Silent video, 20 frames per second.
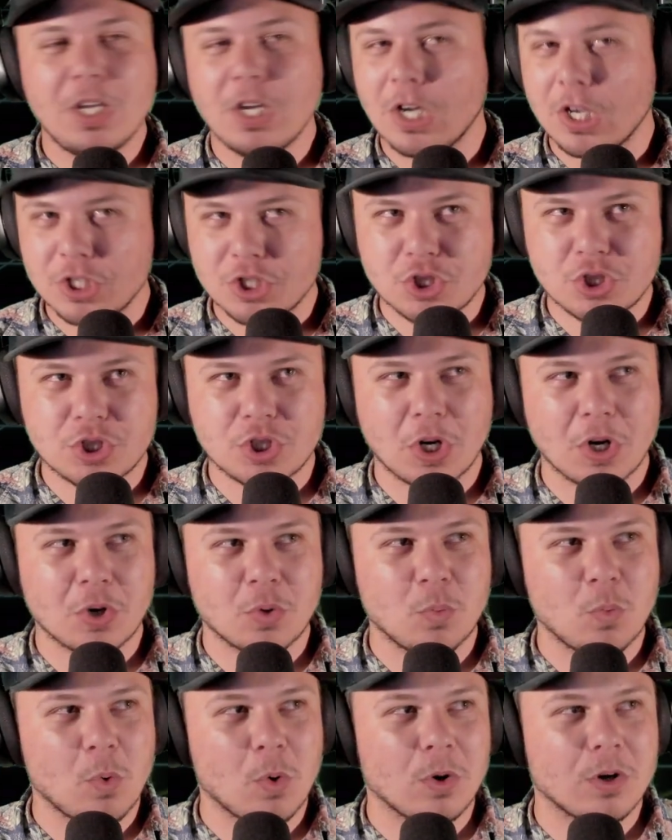Shark
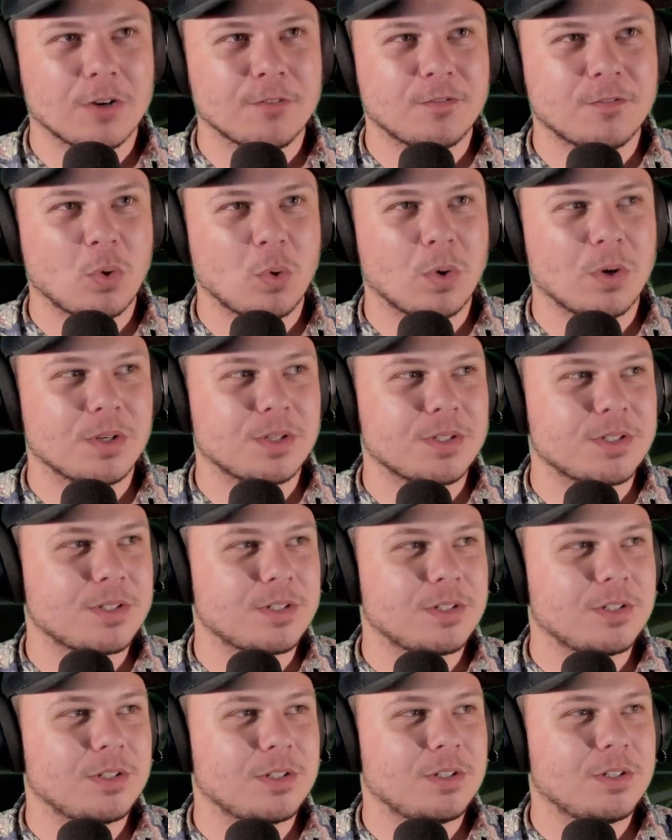wart, of course.
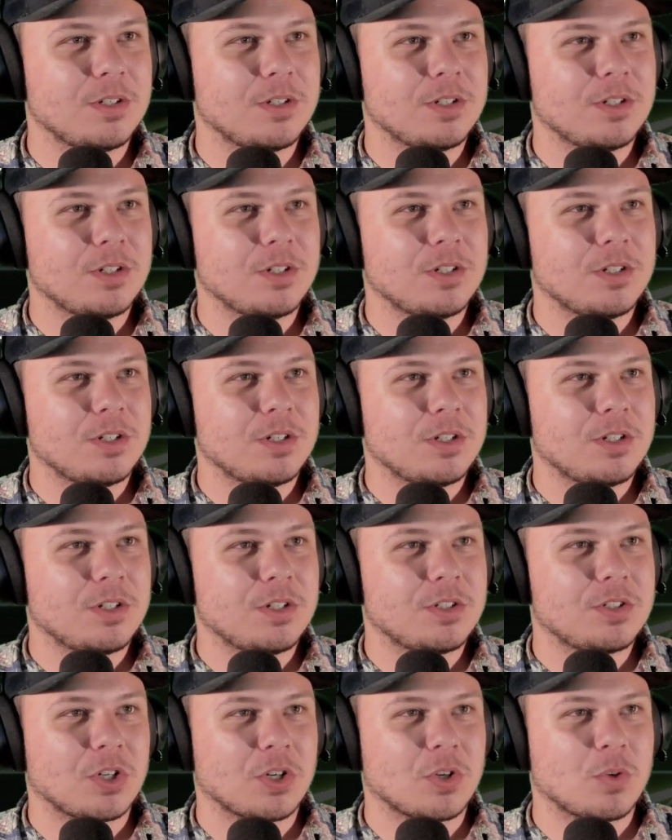
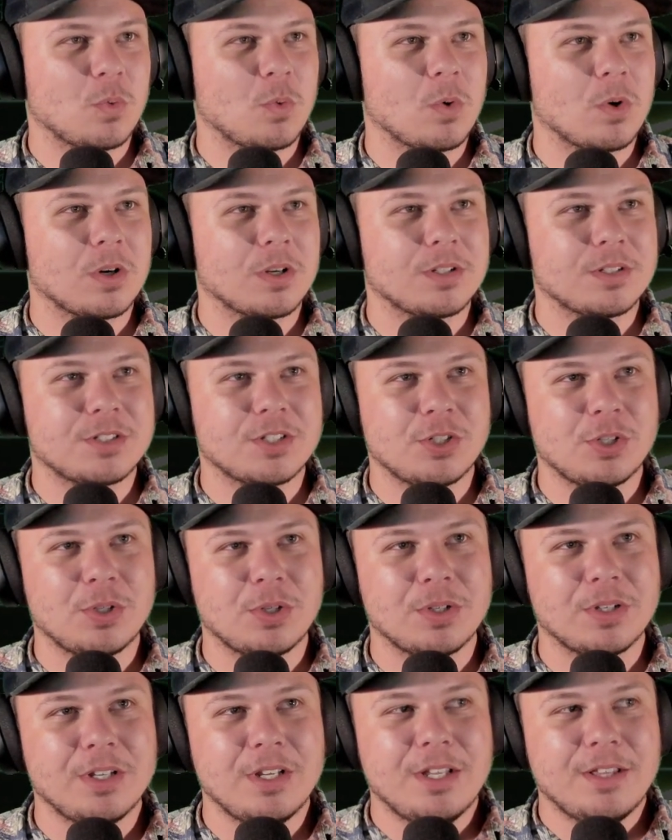Shark wart. So
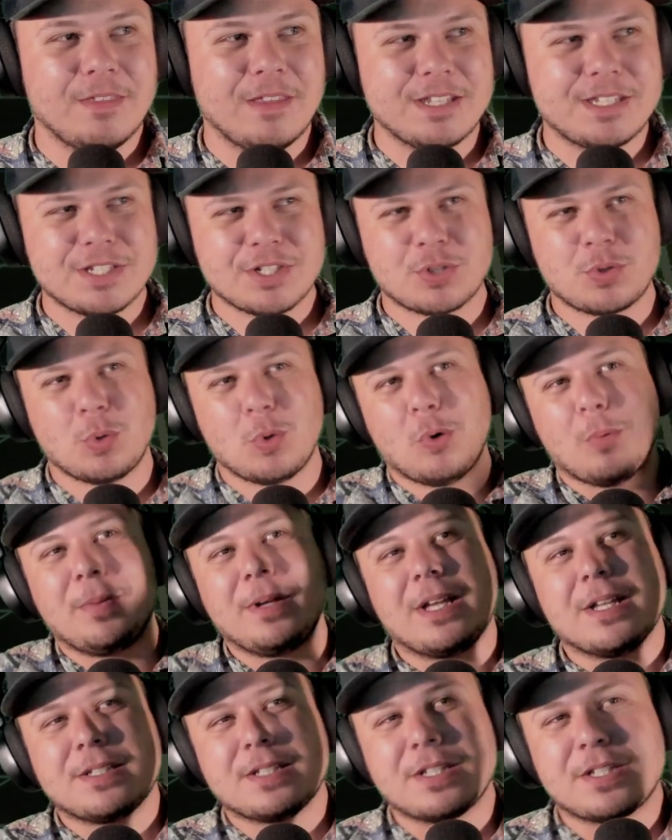this is cool
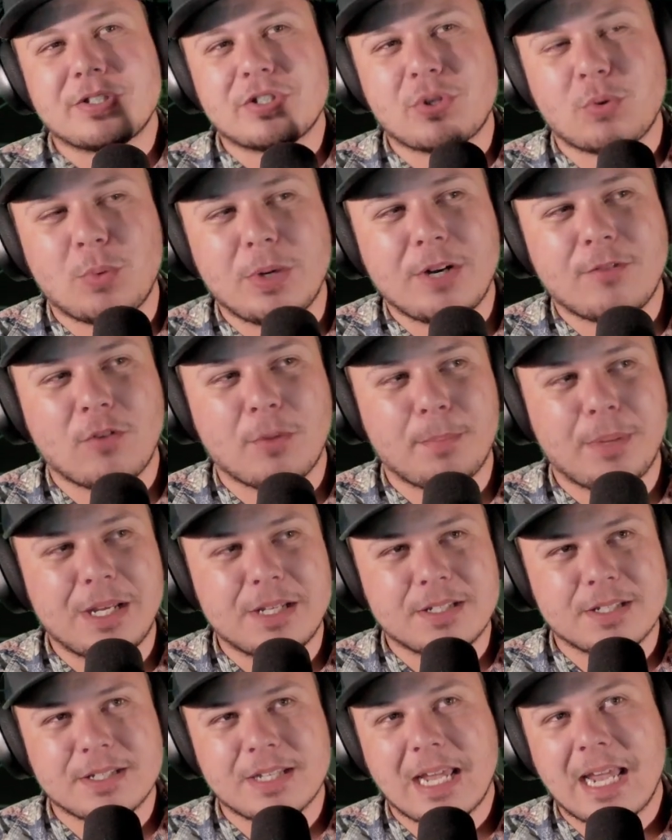because it's 3 different
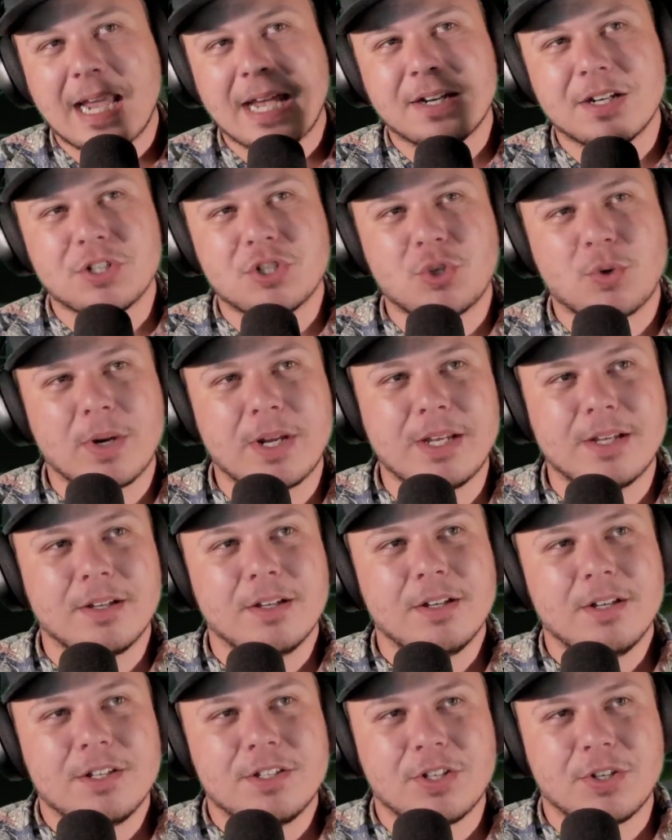pieces and a trait.
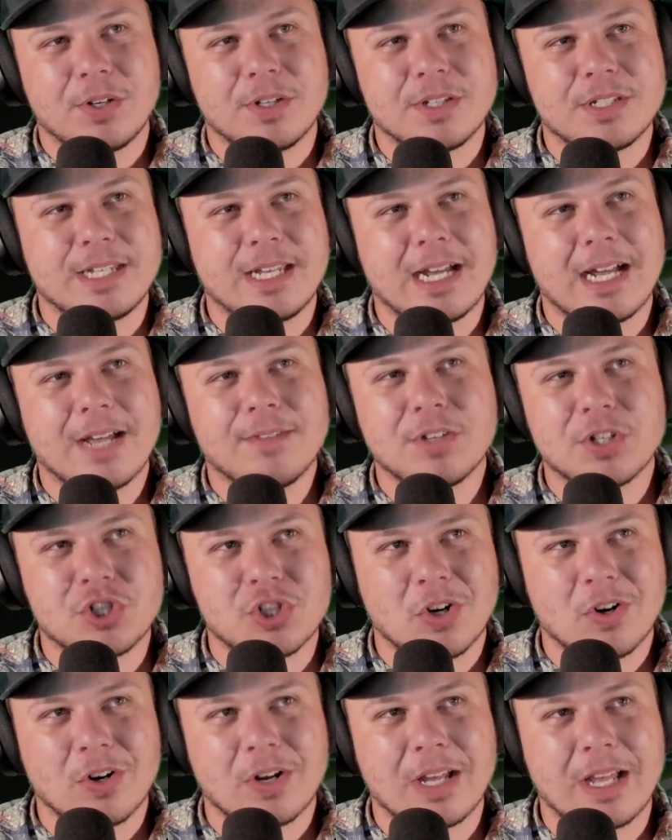You can see I have the
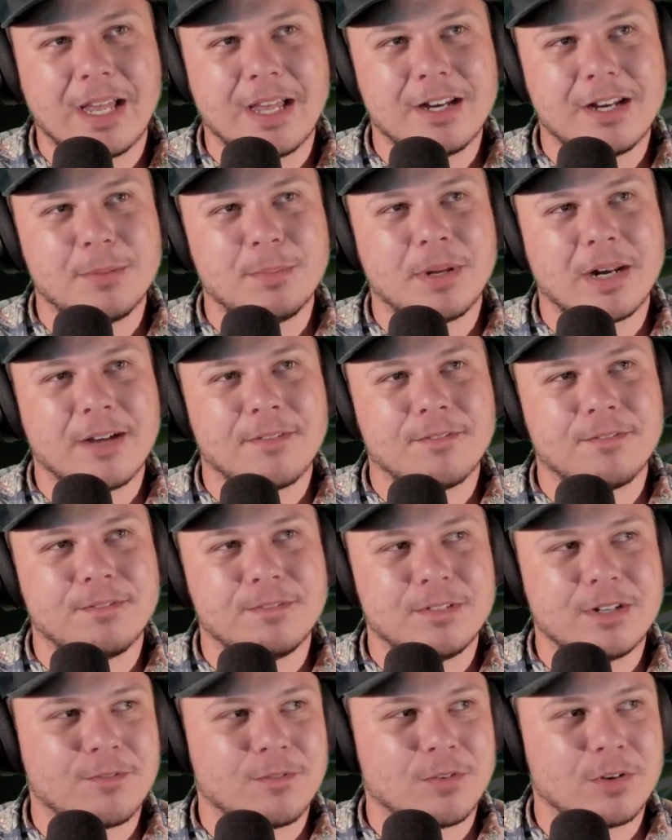shark head, but I have
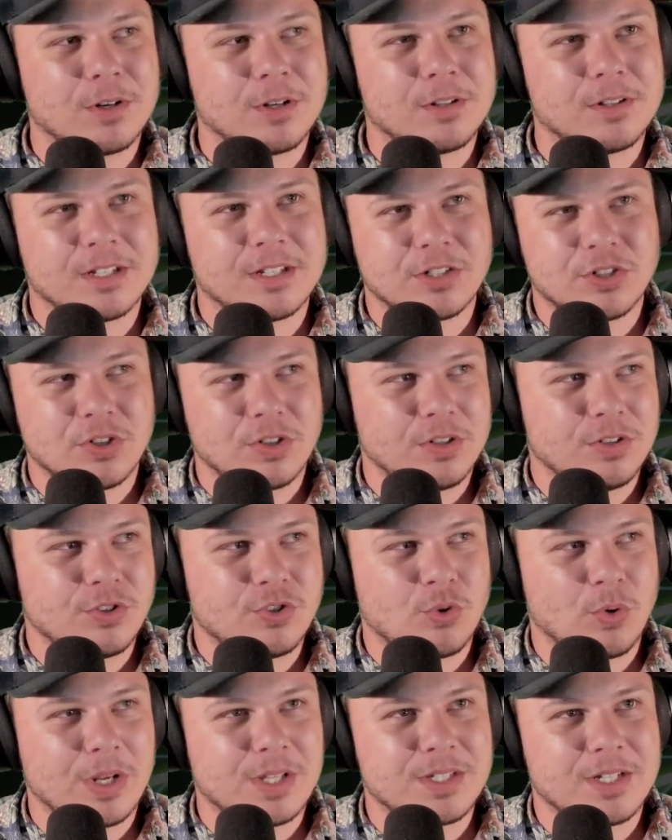different like
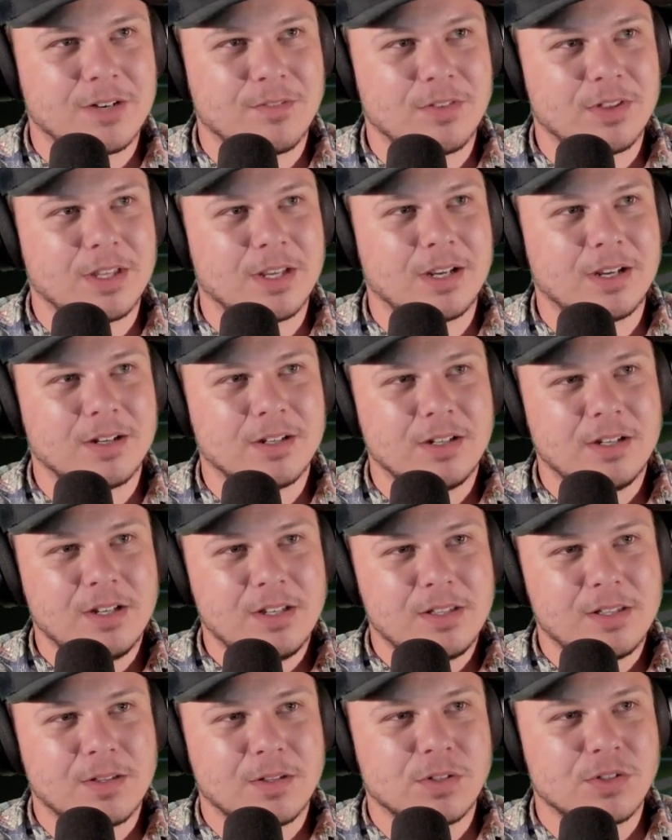traits and everything.
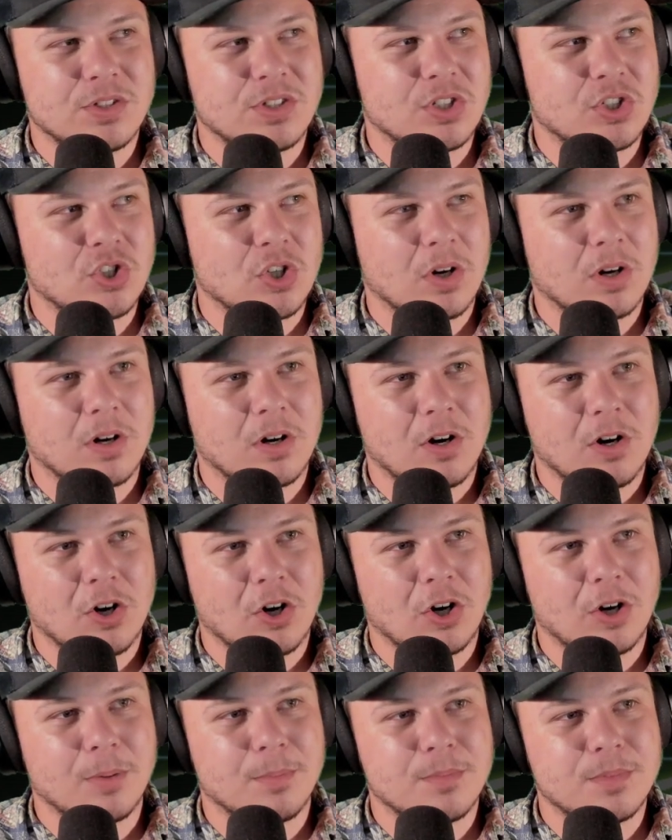There's the shark
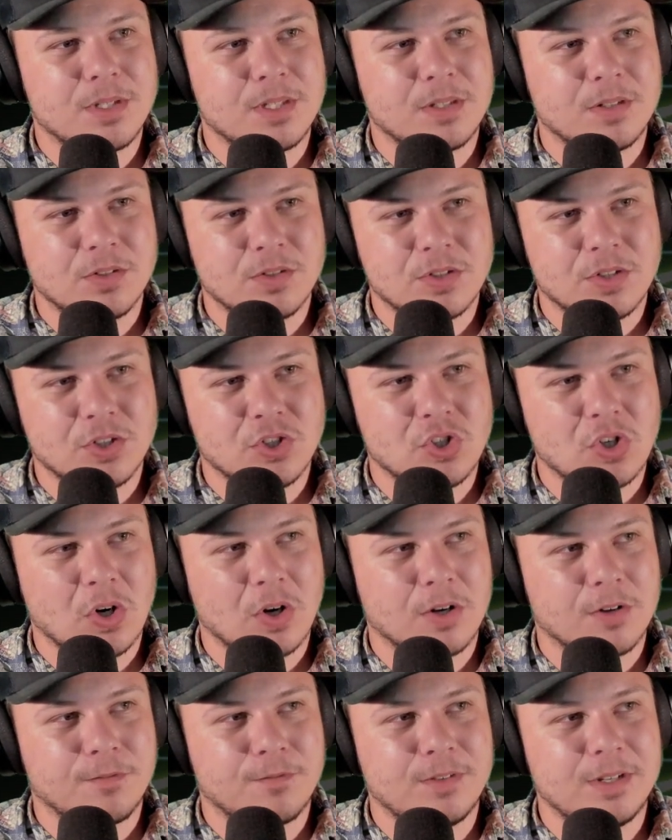arms, and there's the
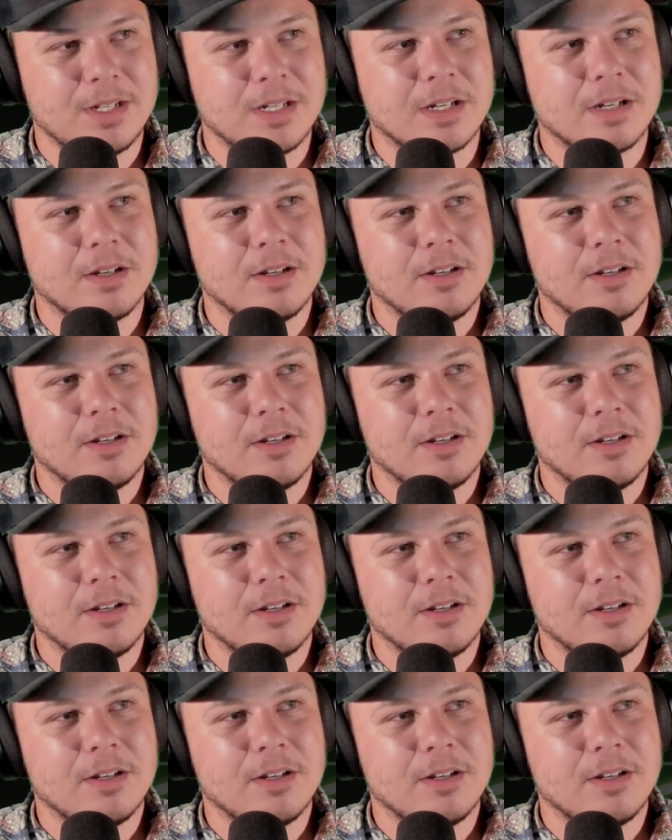shark feet,